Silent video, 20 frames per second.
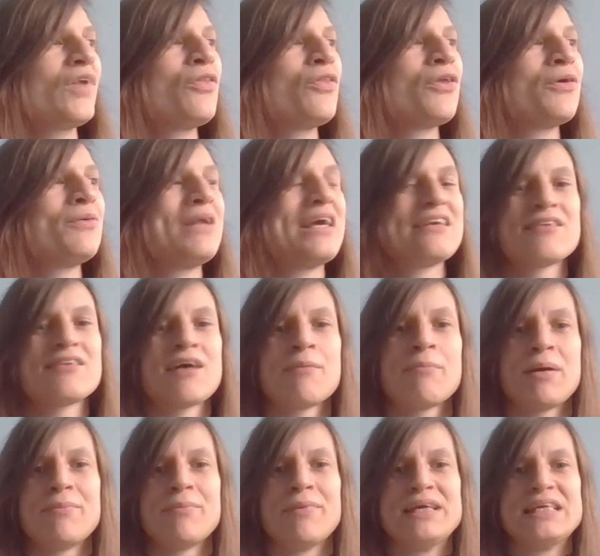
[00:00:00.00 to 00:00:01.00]
Although next
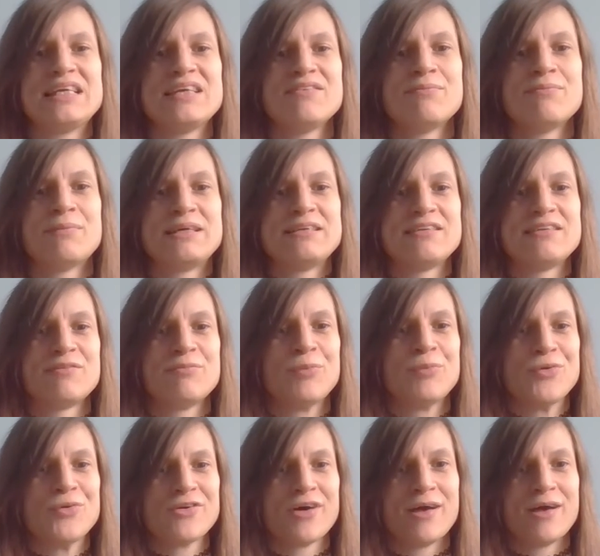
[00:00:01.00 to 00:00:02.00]
time I might give myself
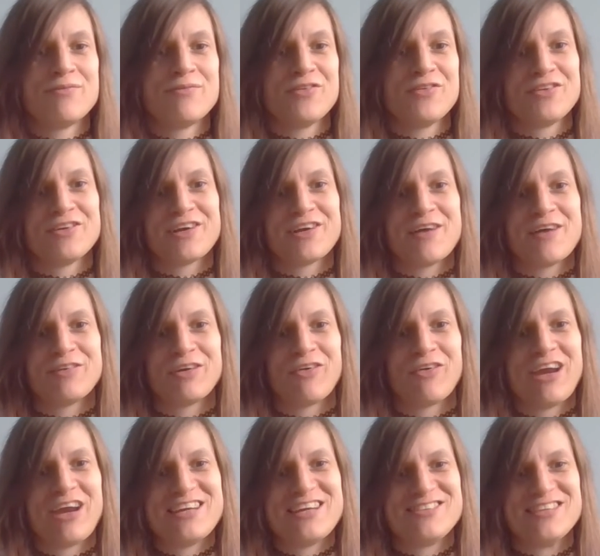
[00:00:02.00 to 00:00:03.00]
more time for the cover
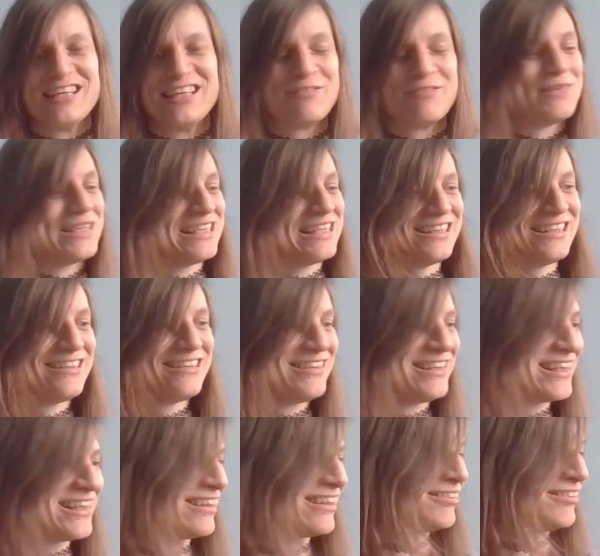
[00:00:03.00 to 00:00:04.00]
creation because
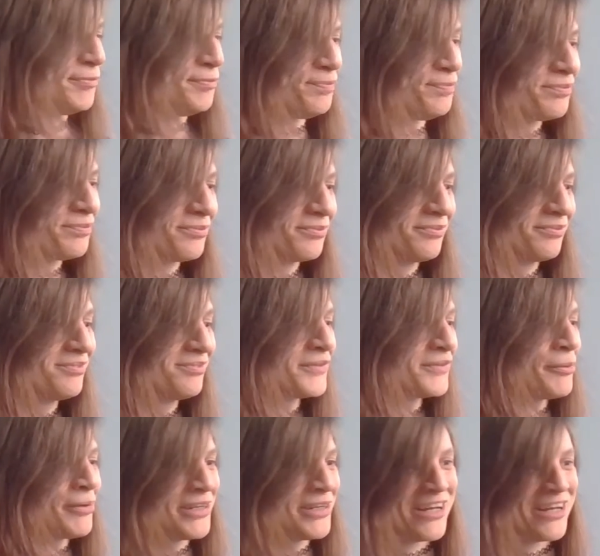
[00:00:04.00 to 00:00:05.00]
you know
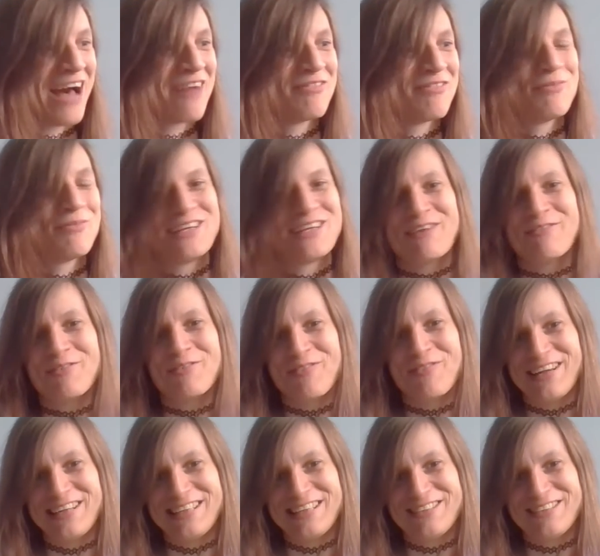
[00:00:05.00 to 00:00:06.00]
when you have when you have a
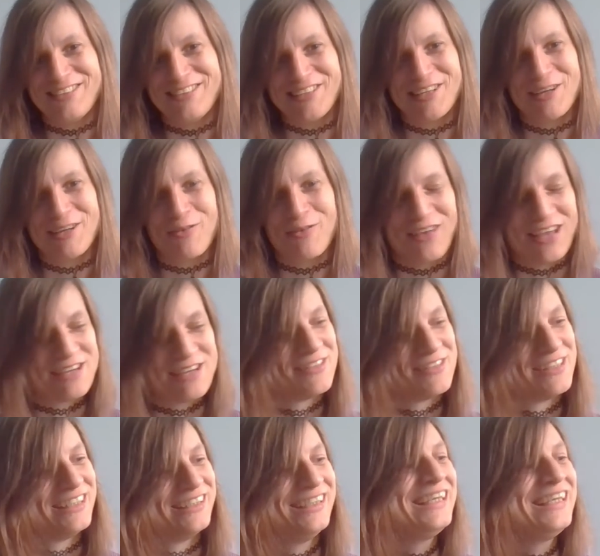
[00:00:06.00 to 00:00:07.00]
friend that's doing you a
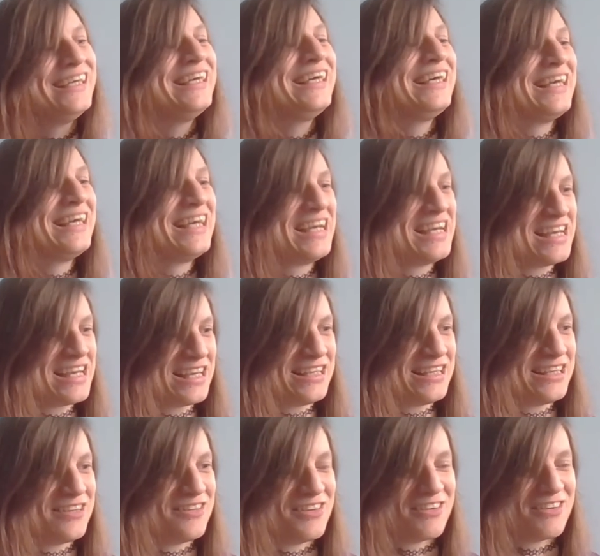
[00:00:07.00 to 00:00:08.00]
favour,
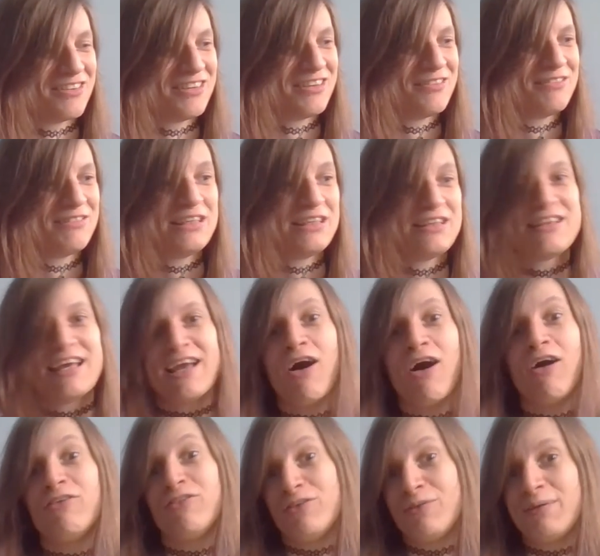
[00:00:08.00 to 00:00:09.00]
you know you, they
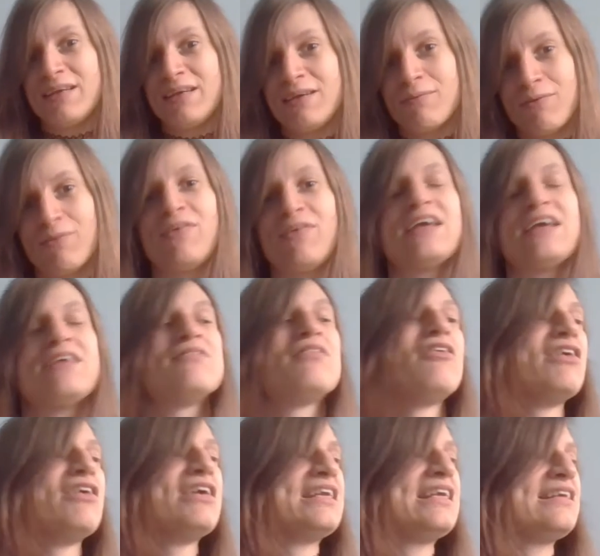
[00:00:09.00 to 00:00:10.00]
are doing you a
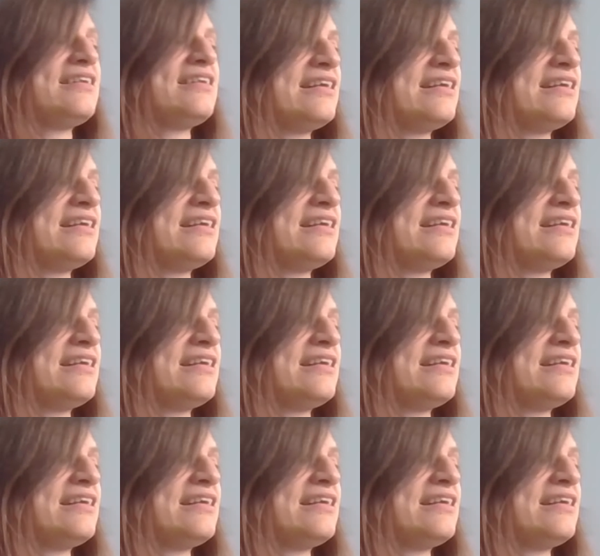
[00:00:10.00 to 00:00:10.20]
favour, and it,